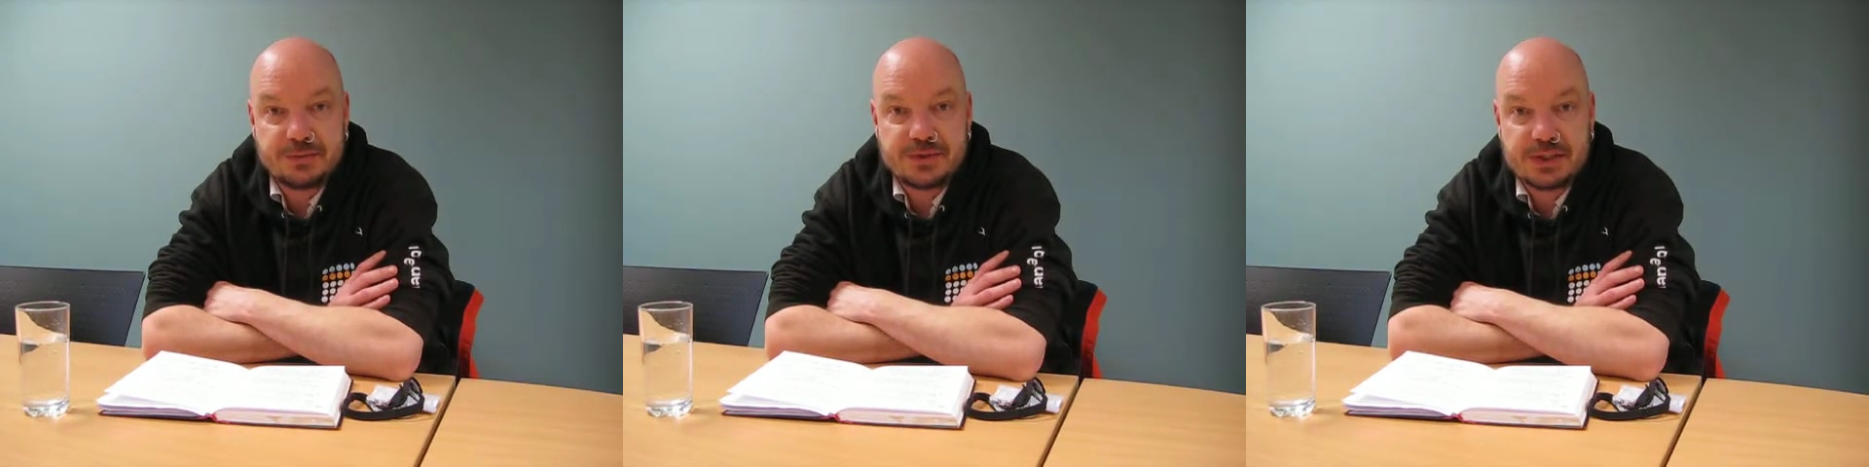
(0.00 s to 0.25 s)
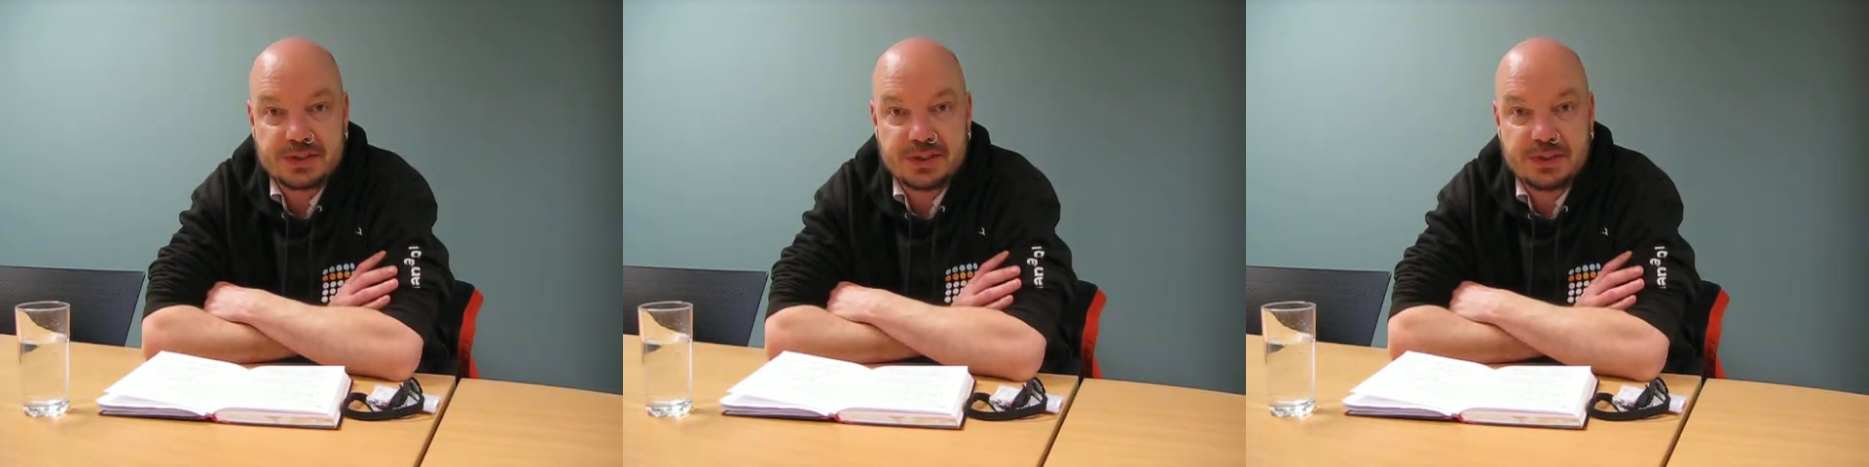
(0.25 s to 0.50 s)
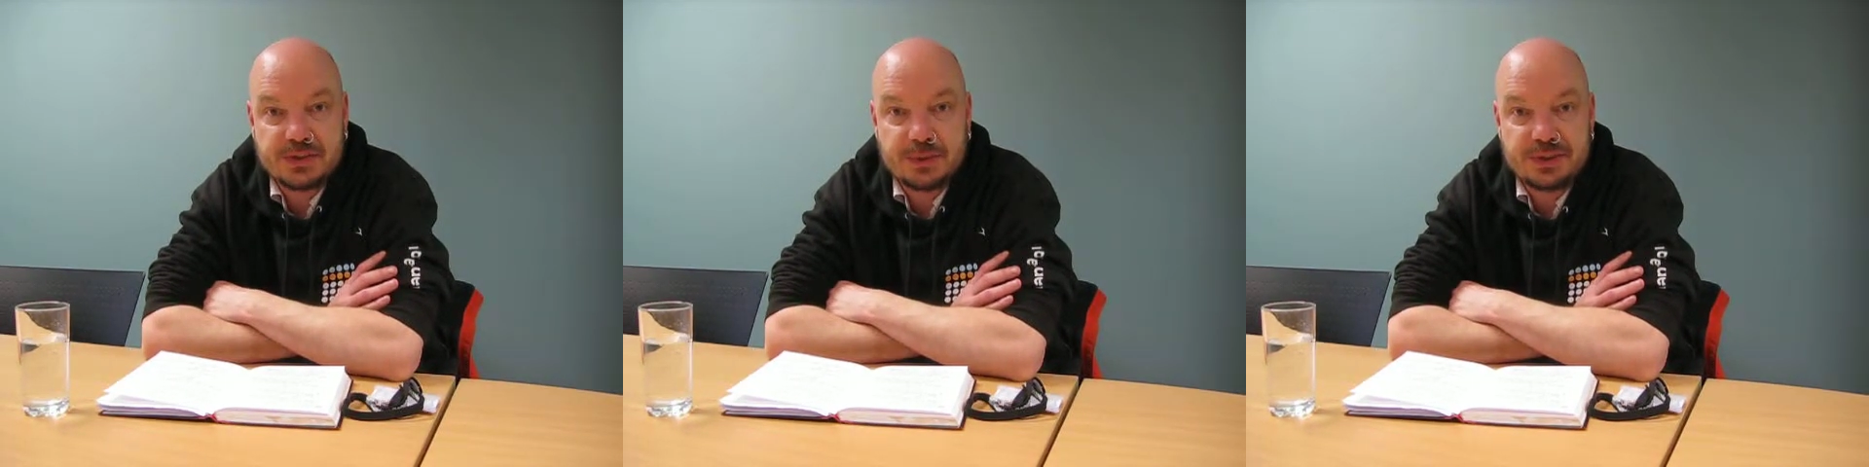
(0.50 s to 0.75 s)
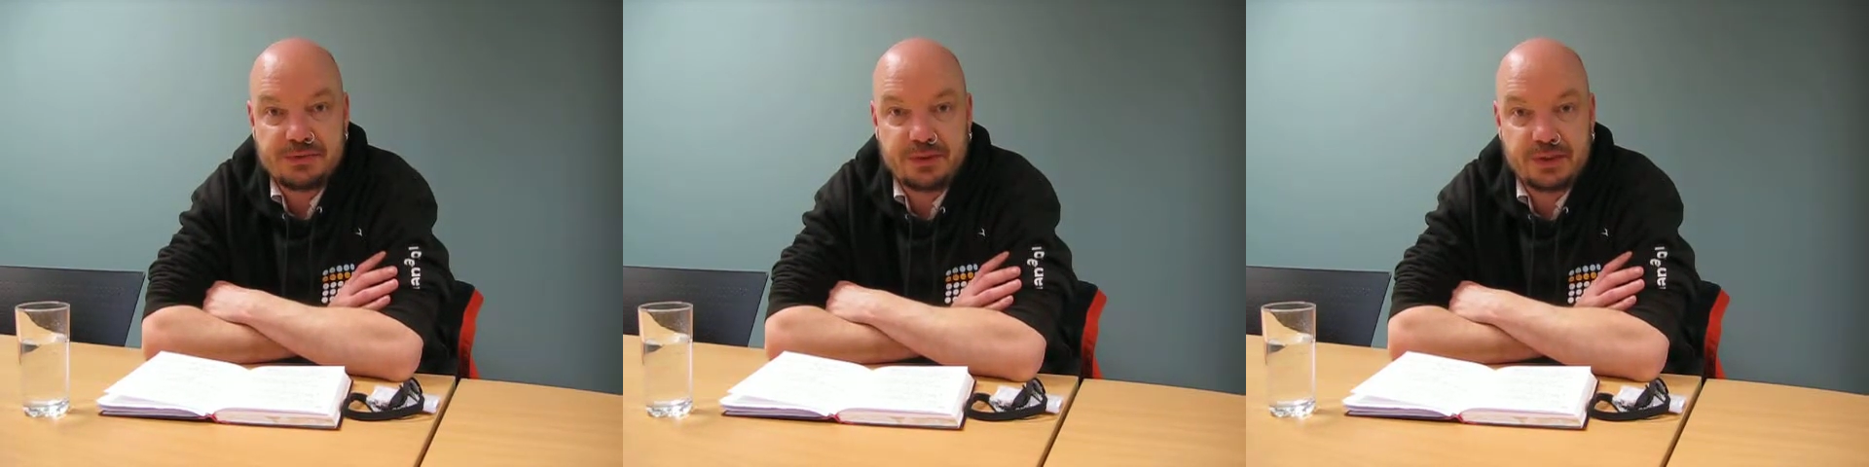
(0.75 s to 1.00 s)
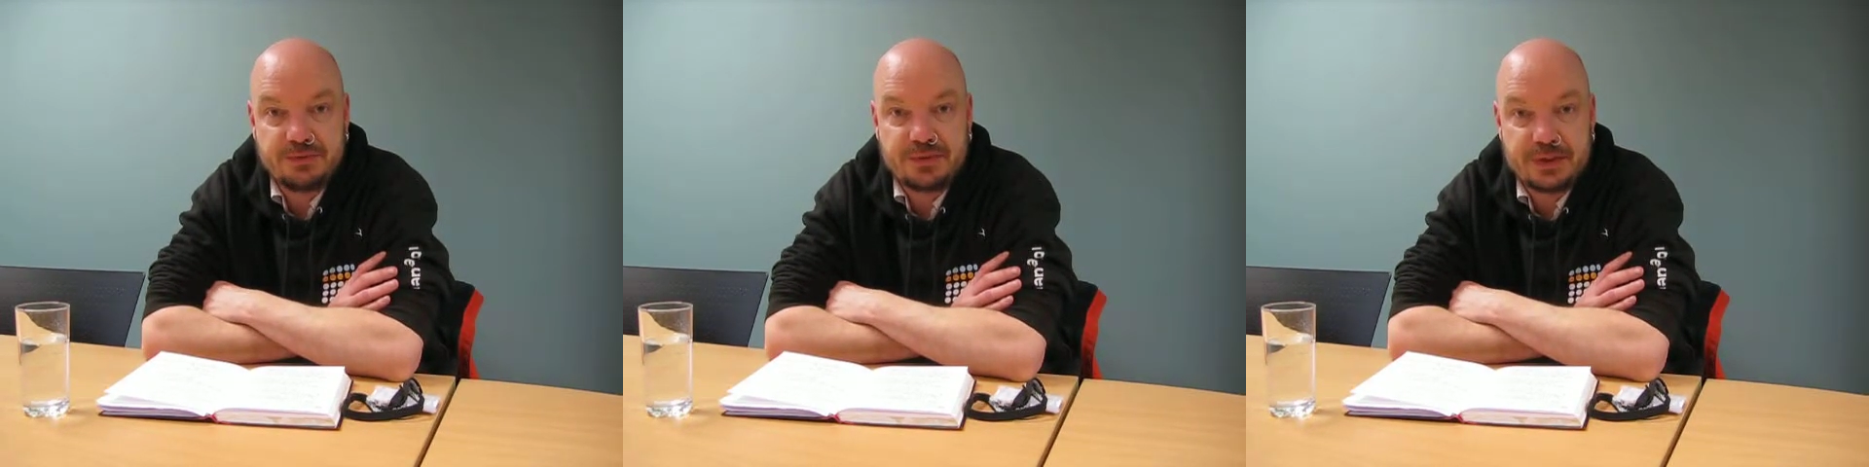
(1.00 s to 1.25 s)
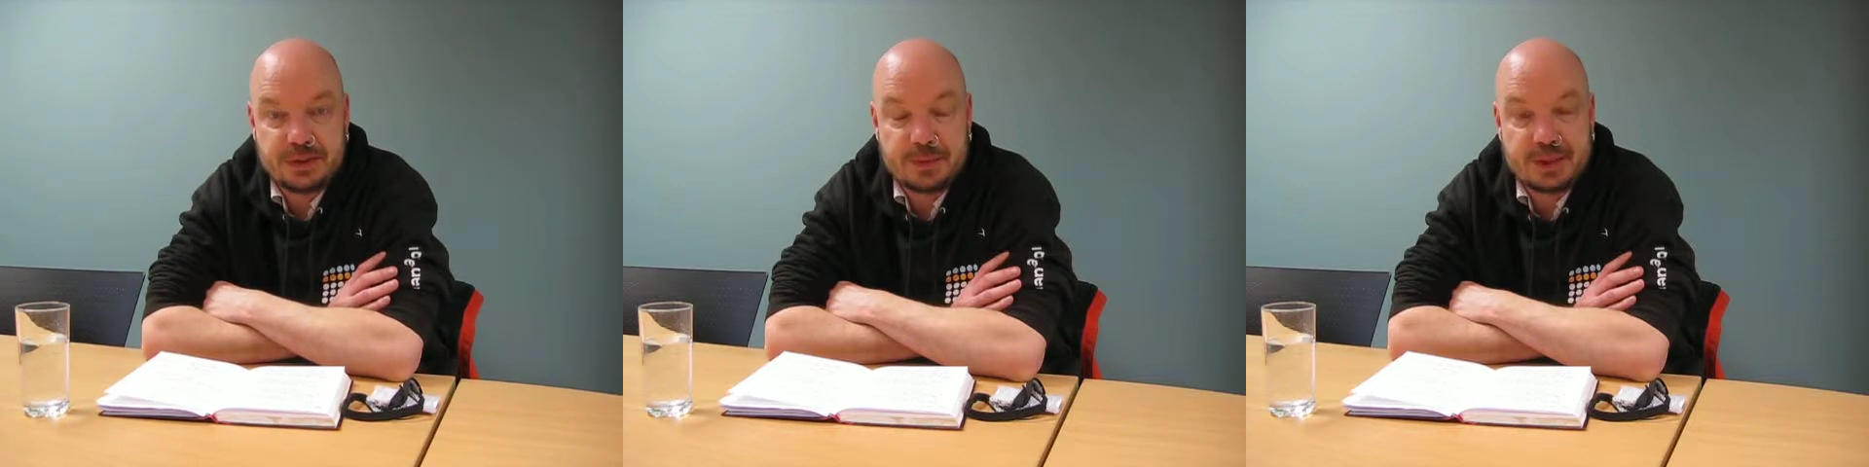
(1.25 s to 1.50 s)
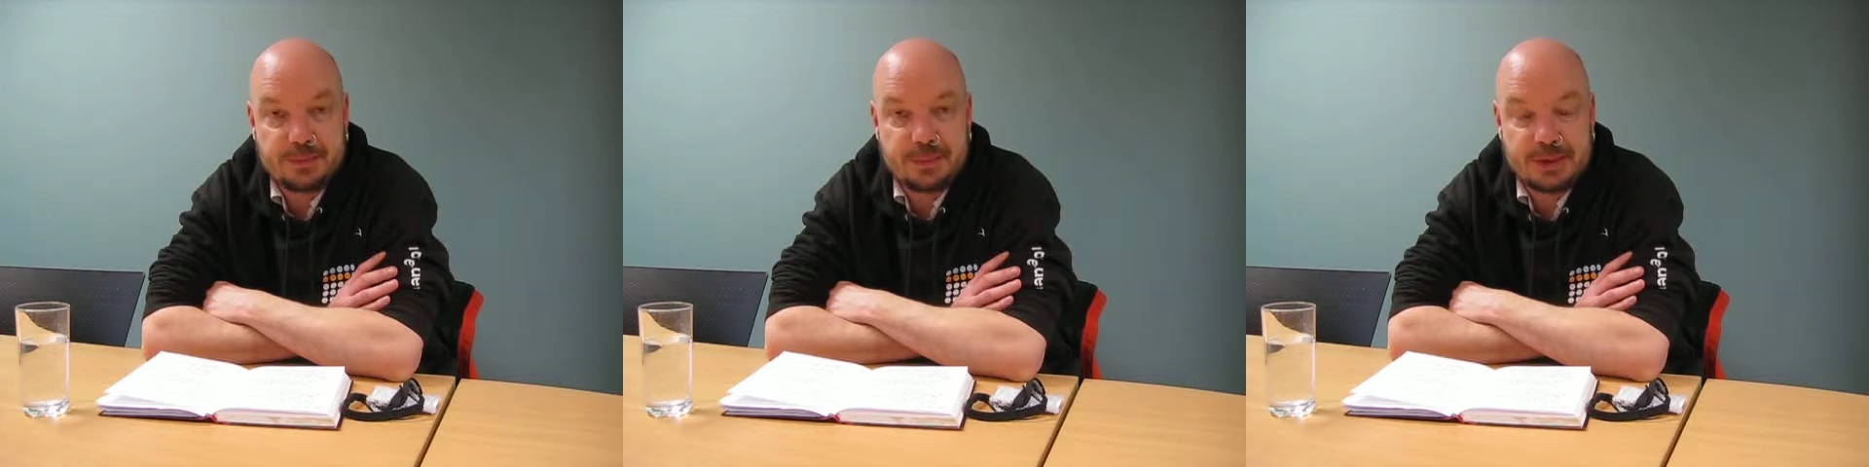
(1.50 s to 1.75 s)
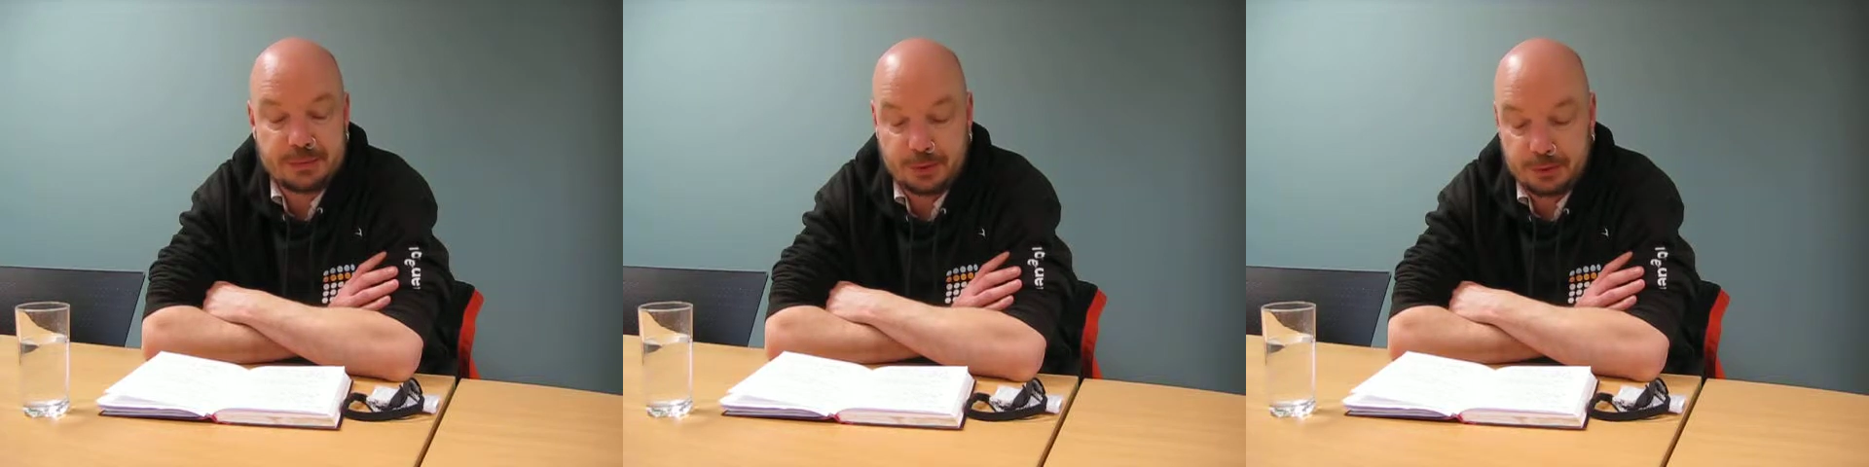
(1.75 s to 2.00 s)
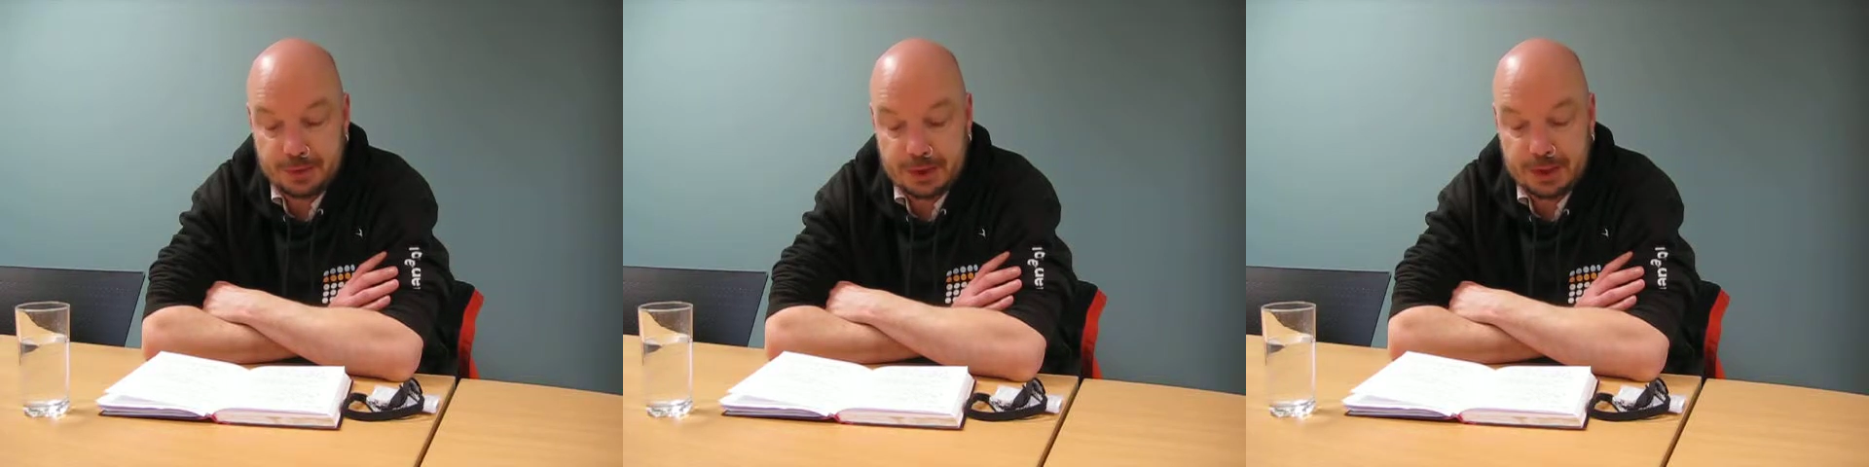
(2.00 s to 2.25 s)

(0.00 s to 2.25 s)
1625 Independent People,